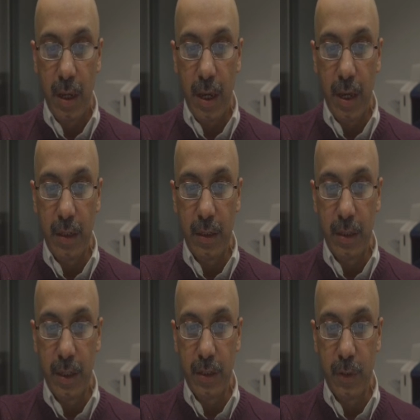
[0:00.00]

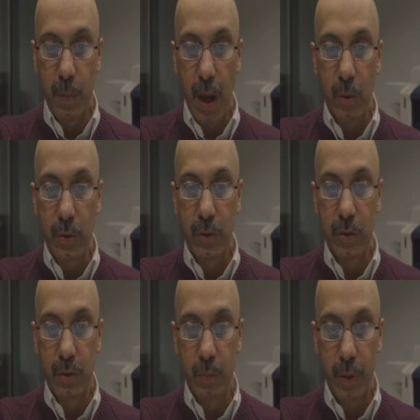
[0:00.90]
and their
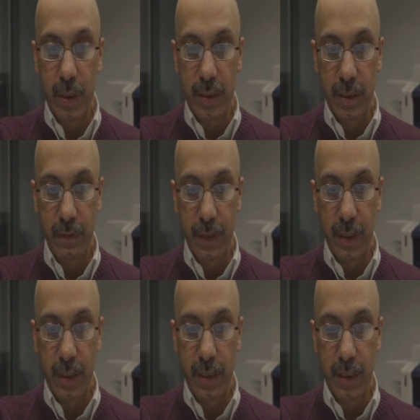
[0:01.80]
spouse birth
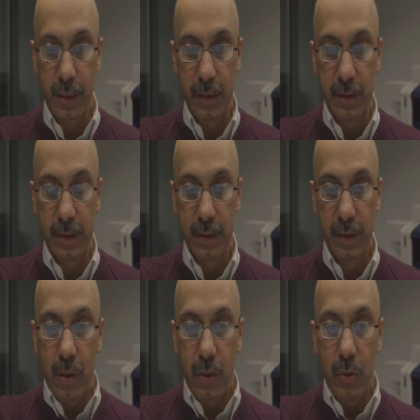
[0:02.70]
certificate details.
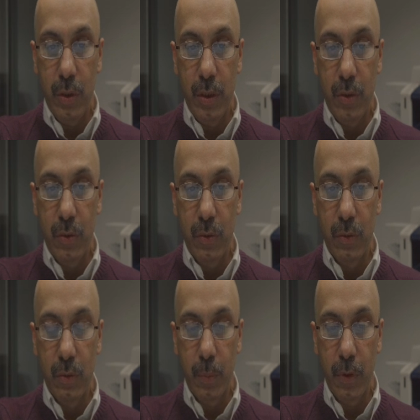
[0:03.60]
You need
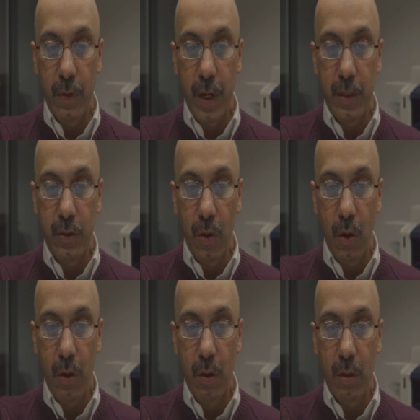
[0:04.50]
to provide
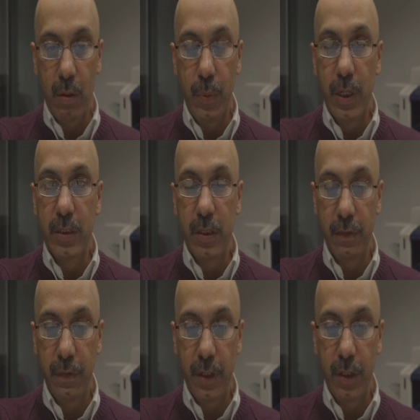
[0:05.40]
your birth
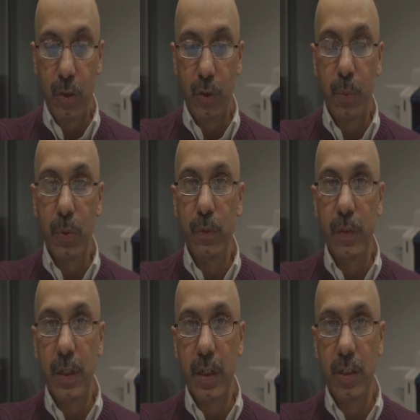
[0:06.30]
certificate to prove
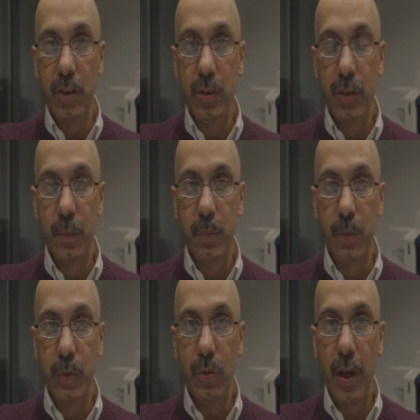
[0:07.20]
the
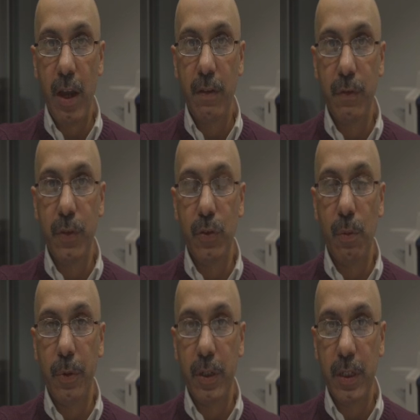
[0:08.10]
relationship you have with your
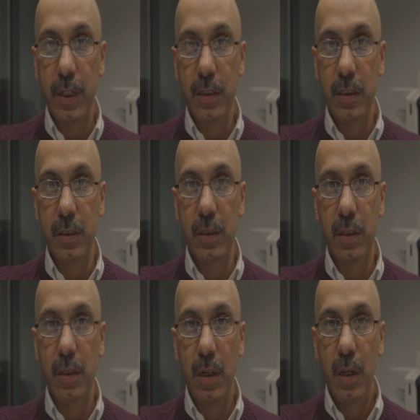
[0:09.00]
brother and sister